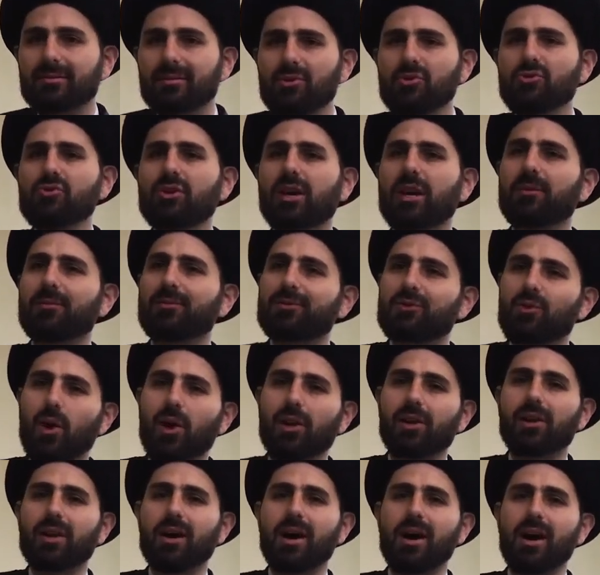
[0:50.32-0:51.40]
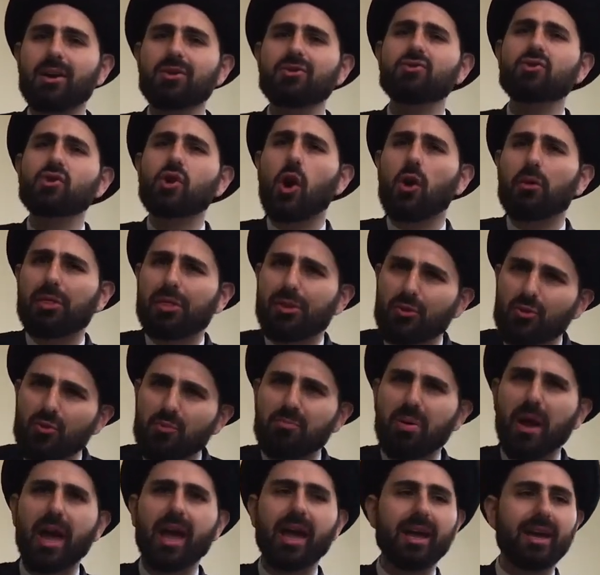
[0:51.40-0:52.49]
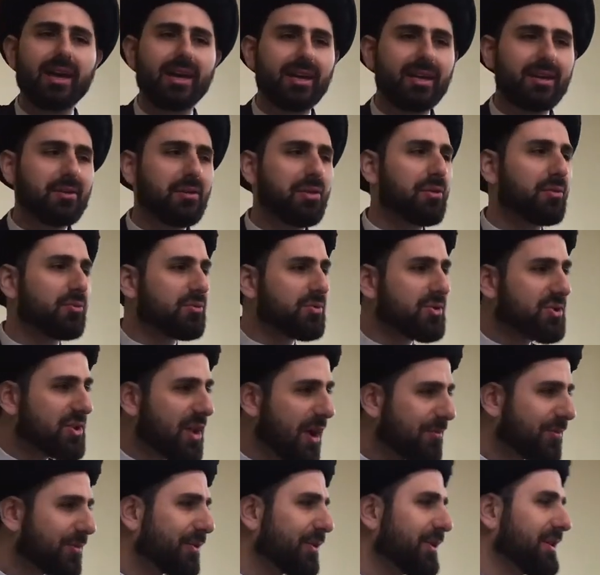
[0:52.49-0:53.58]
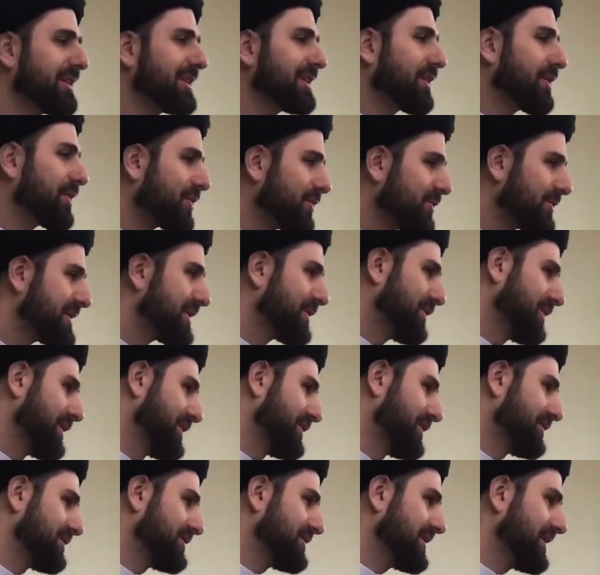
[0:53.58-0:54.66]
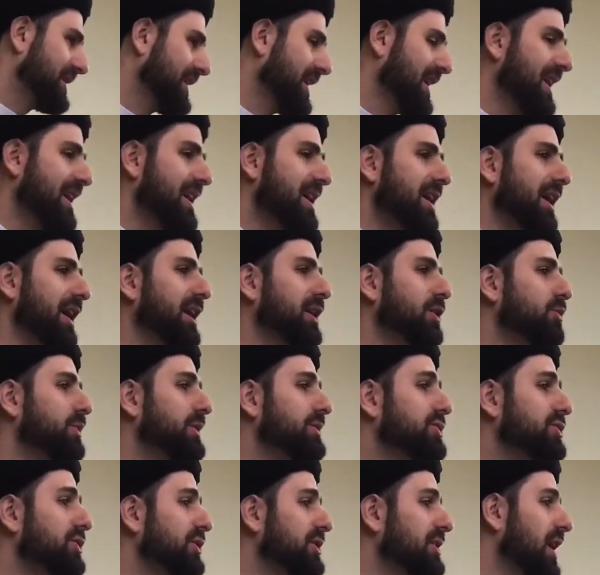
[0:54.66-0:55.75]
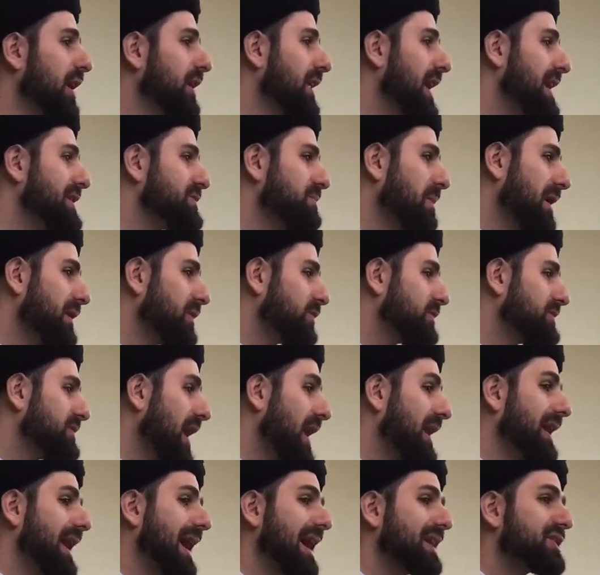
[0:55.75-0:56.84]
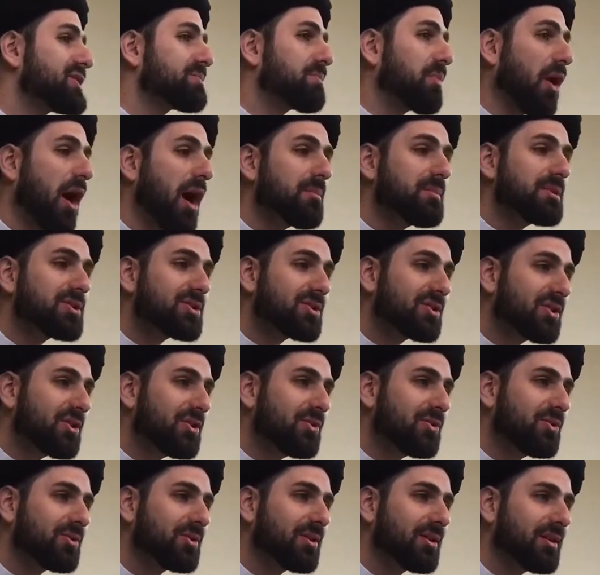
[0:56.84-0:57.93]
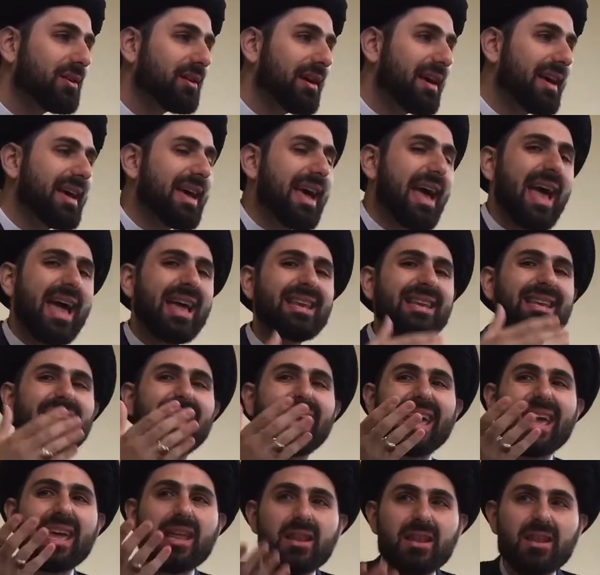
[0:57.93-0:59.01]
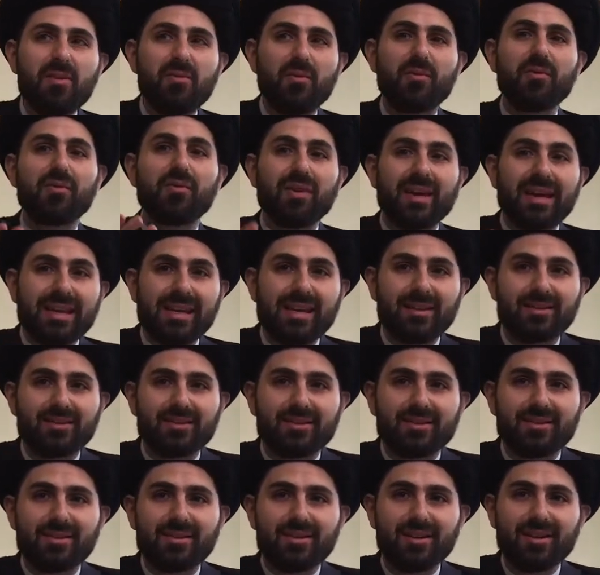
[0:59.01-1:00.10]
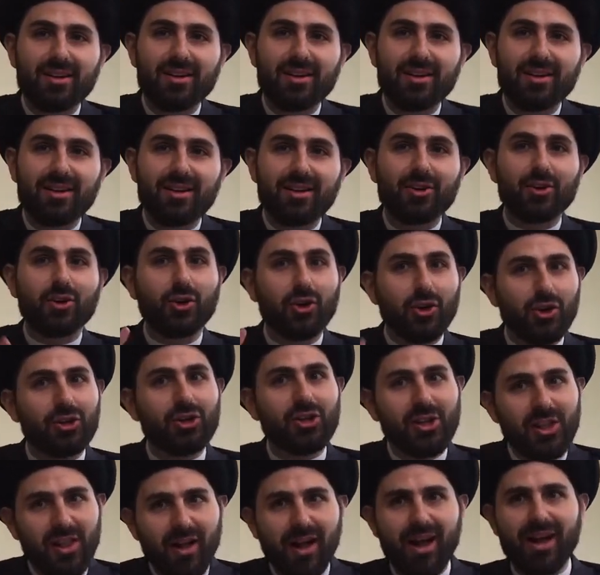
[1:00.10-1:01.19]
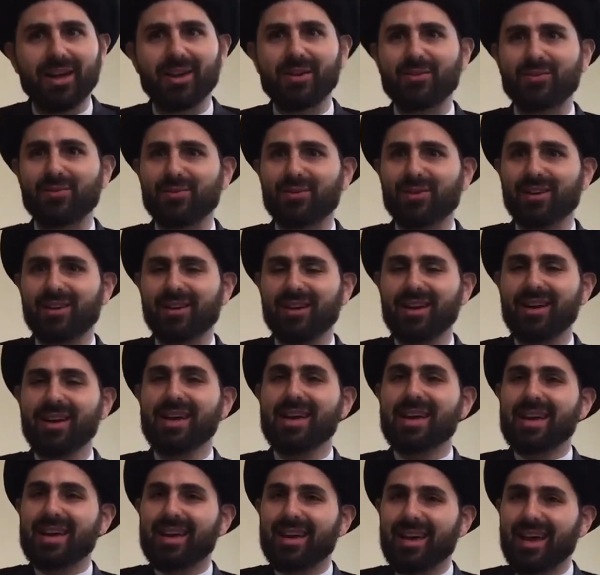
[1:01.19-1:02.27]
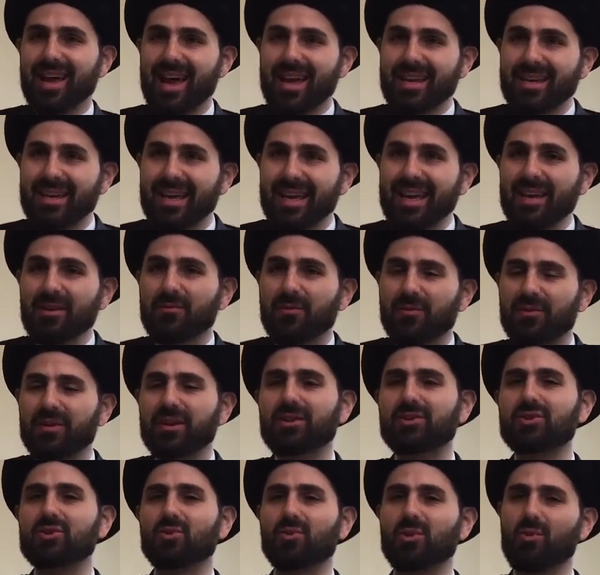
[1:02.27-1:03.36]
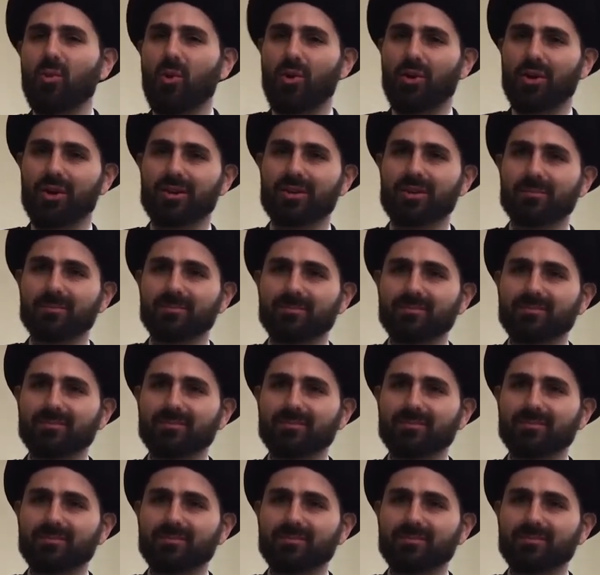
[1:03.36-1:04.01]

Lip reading: You give to Allah. You go through pain, through suffering, through difficulty. In return, Allah subhanahu wa ta'ala has promised you an infinite good life. An infinite reward.